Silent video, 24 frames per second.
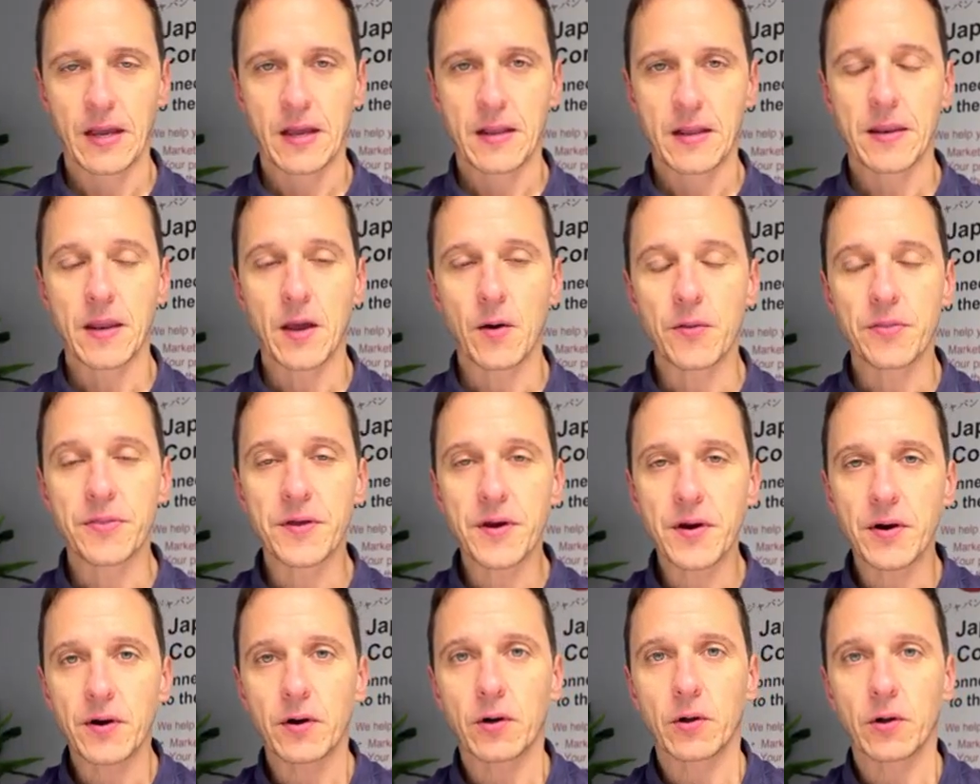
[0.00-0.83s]
Now,
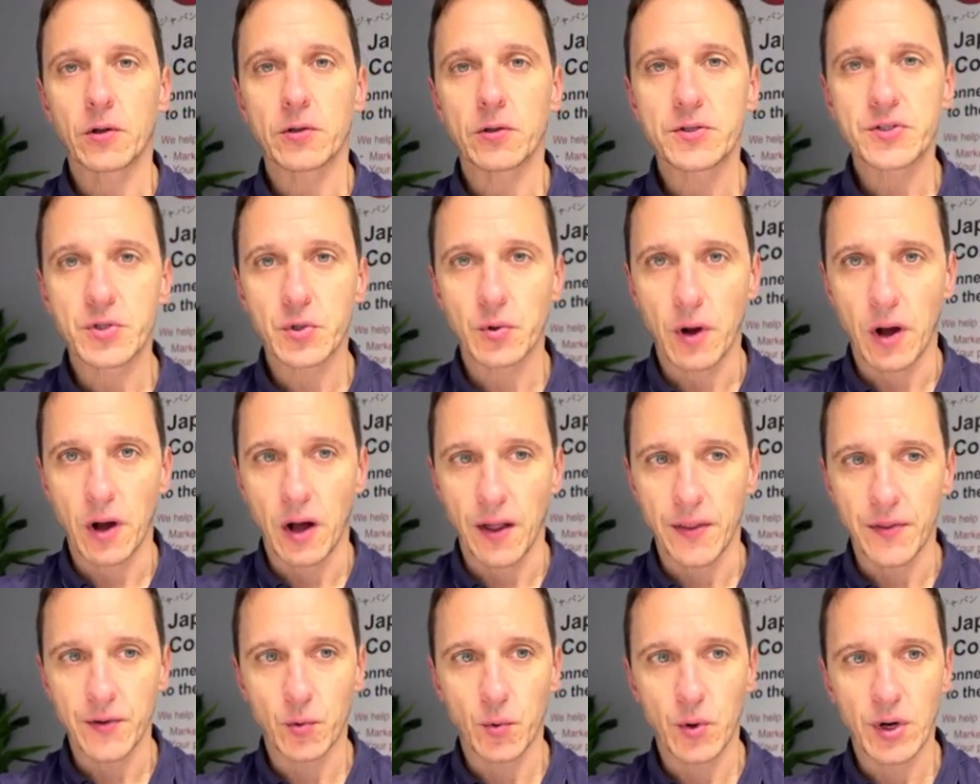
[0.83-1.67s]
there are also
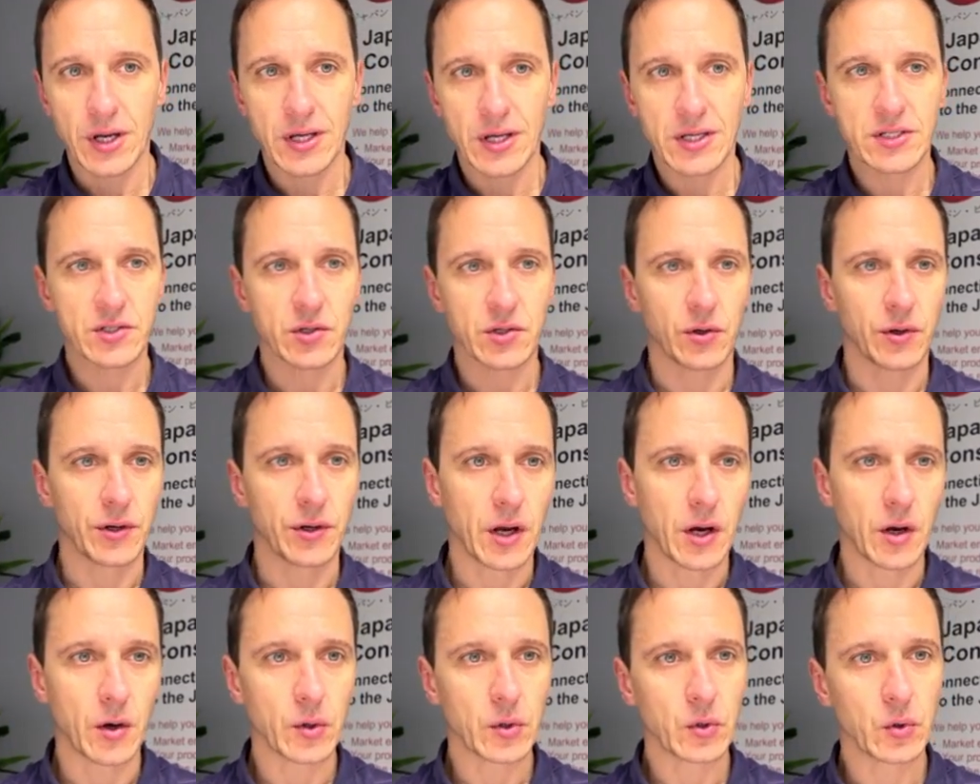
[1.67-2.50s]
other ways on
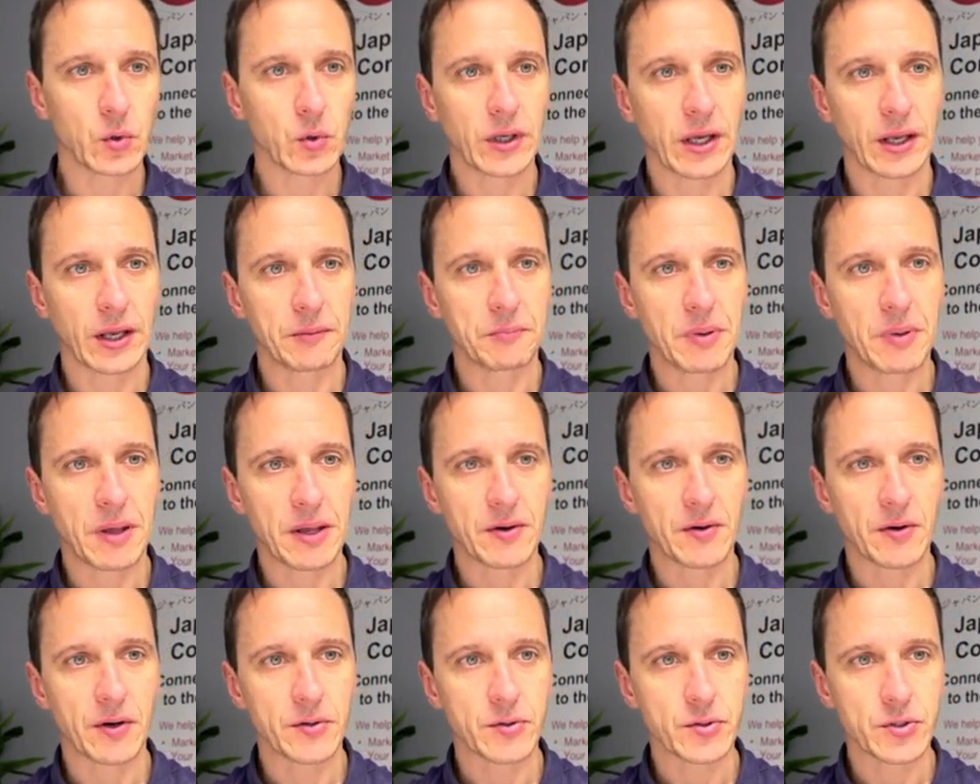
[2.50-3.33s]
how you can better
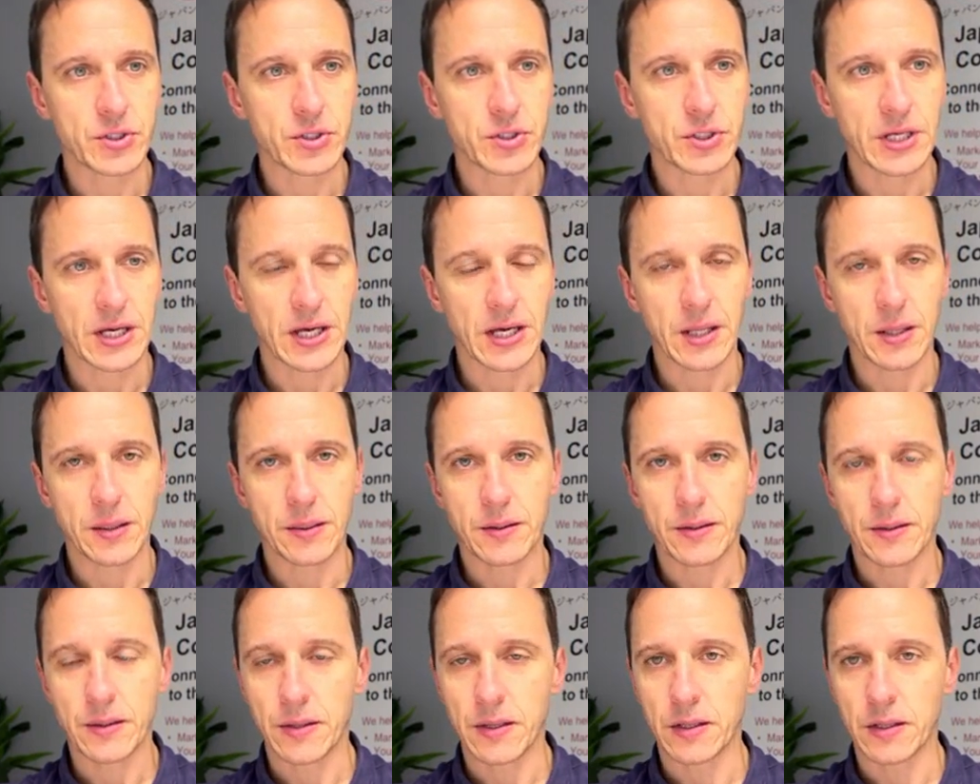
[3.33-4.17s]
understand
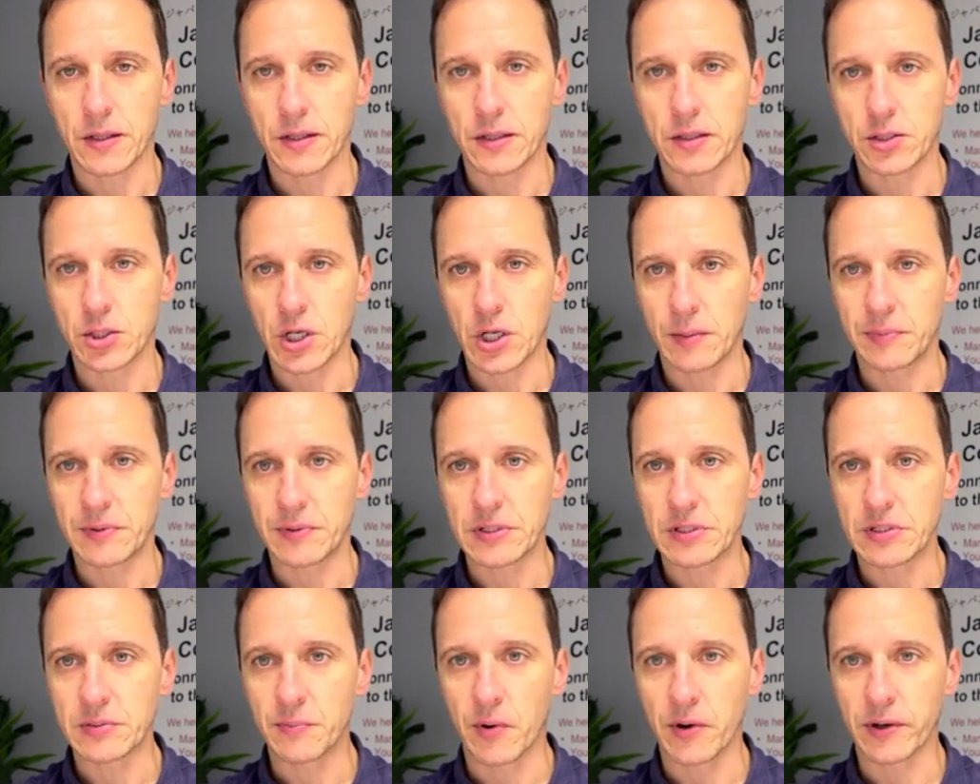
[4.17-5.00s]
the
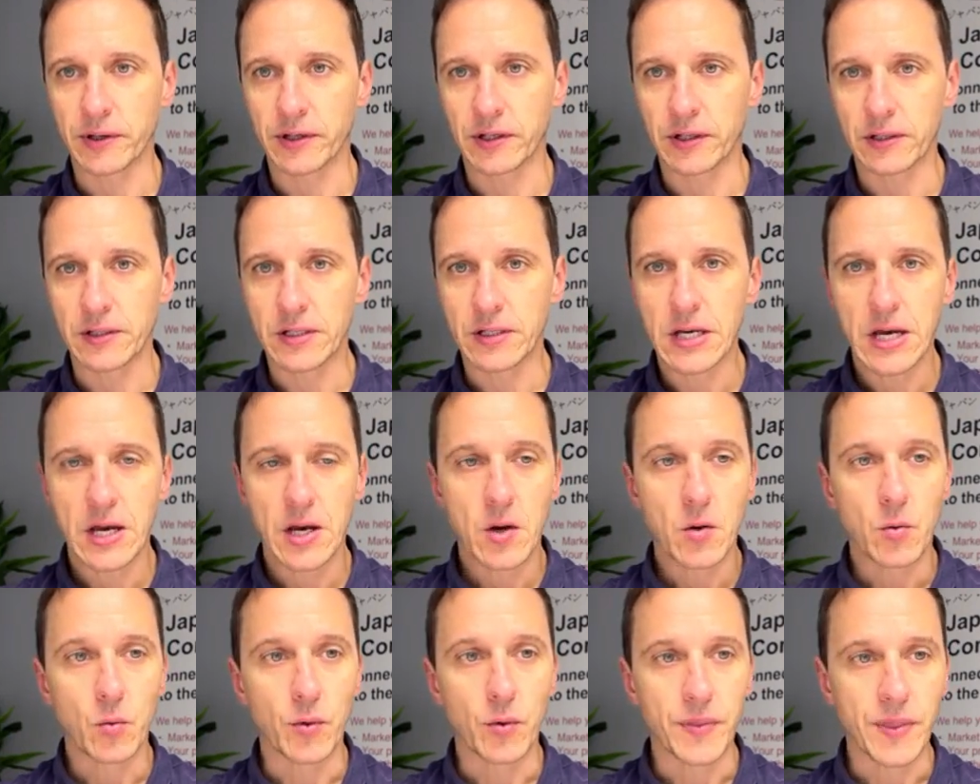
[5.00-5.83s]
Japanese market
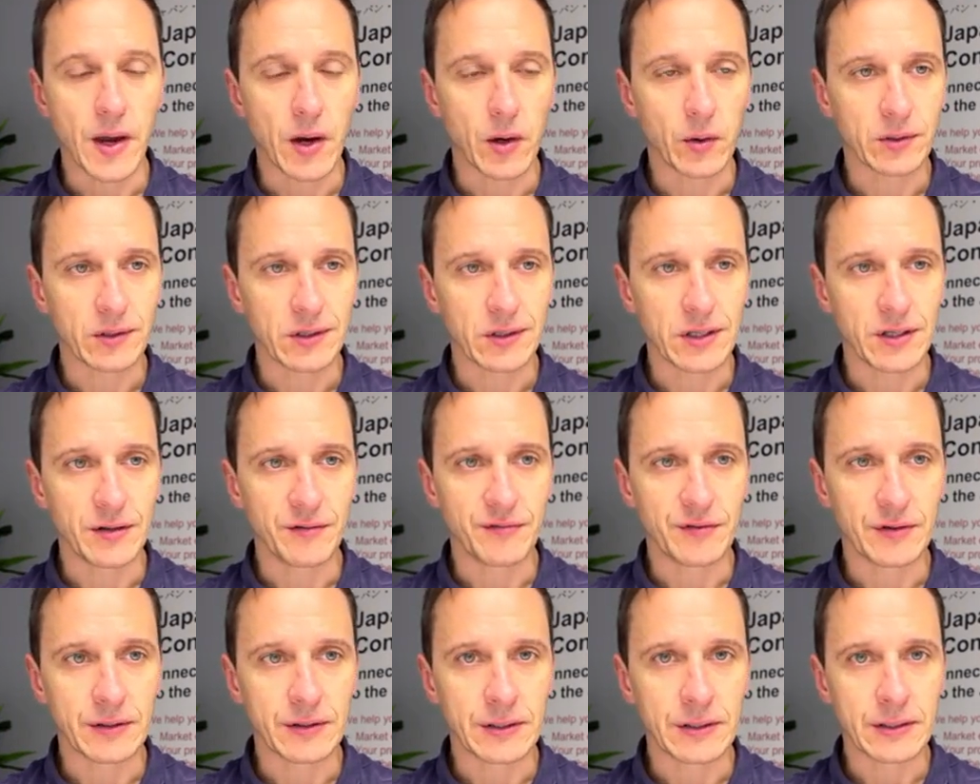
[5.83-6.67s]
without
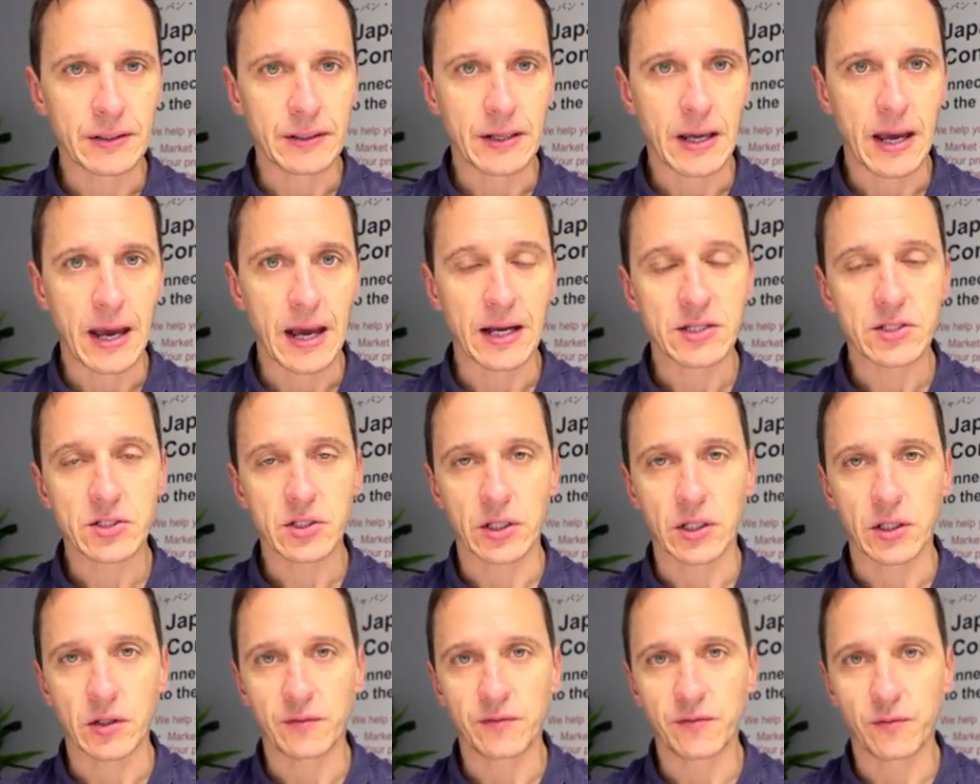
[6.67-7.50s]
even
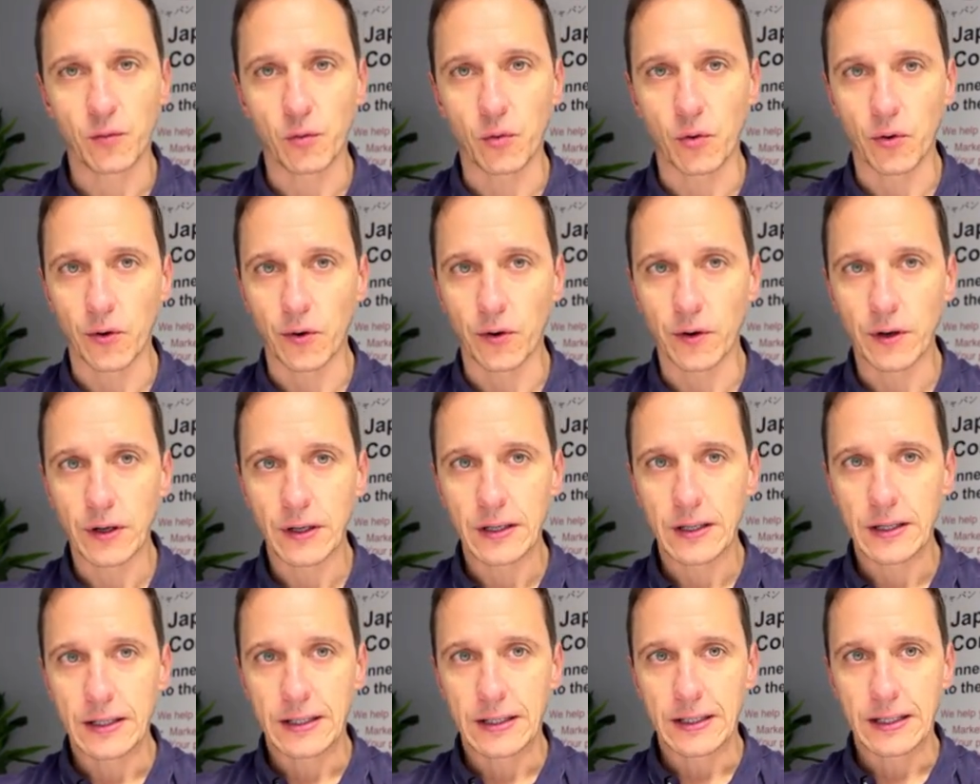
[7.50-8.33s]
asking for
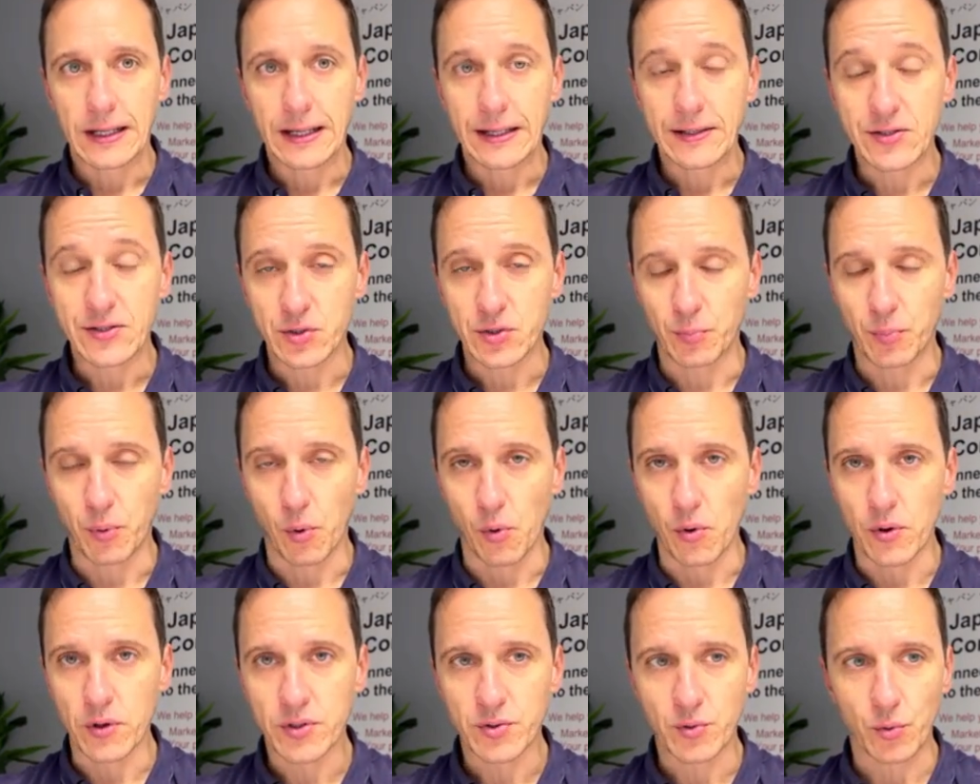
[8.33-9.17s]

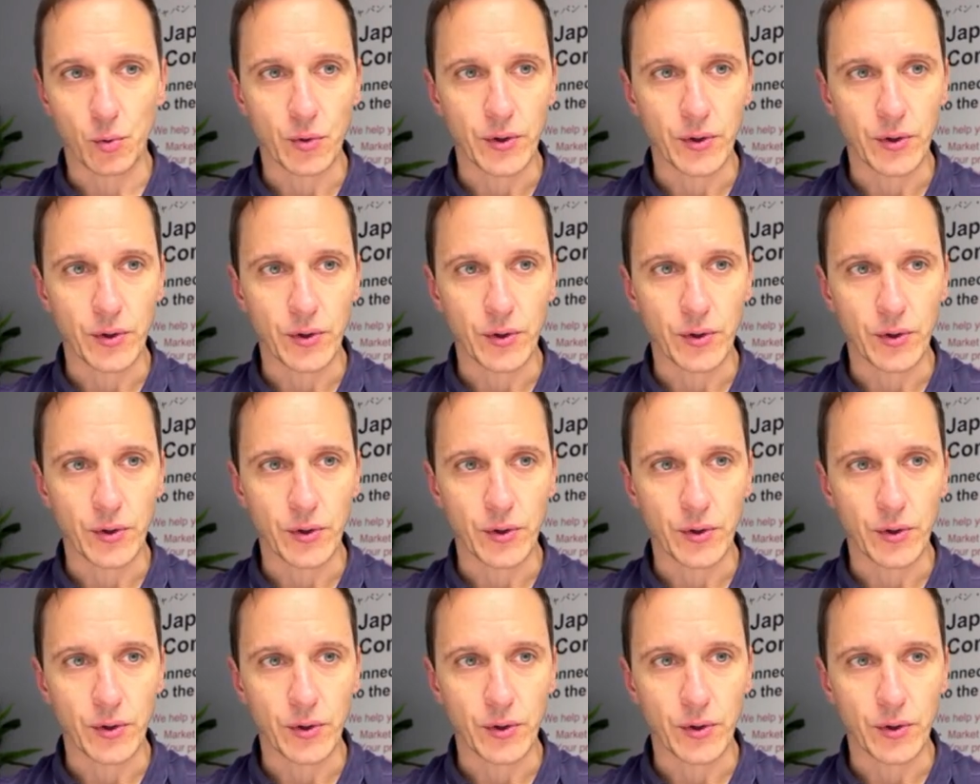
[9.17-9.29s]
support or